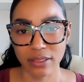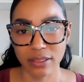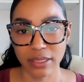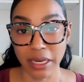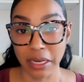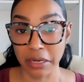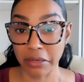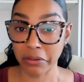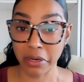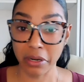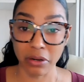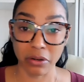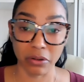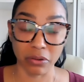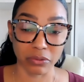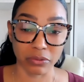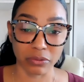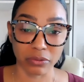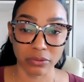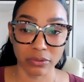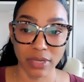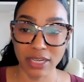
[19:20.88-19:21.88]
I don't know.
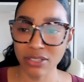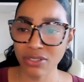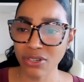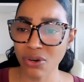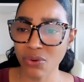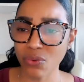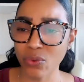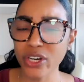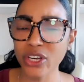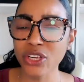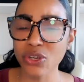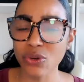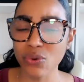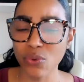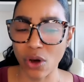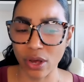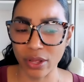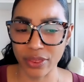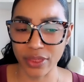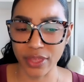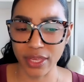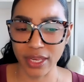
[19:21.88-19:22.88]
I don't know. What do you
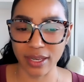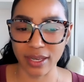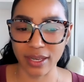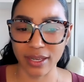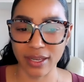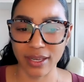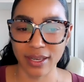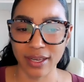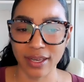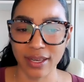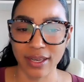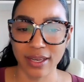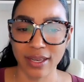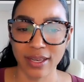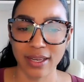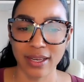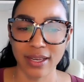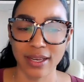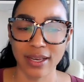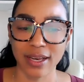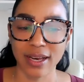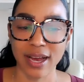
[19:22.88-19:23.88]
all think?
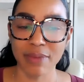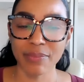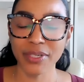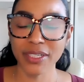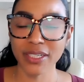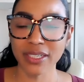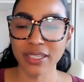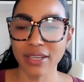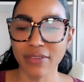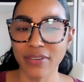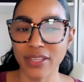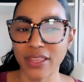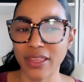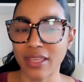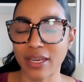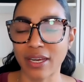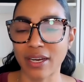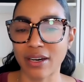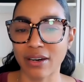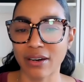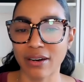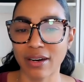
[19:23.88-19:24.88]
I'm going to leave it
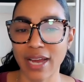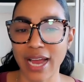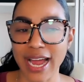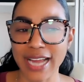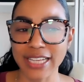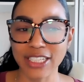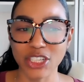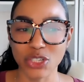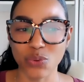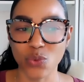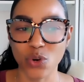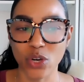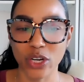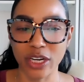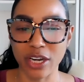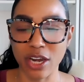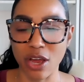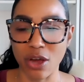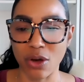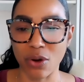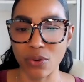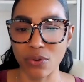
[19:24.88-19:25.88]
there. I just want to
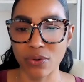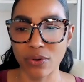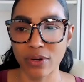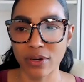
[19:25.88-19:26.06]
know.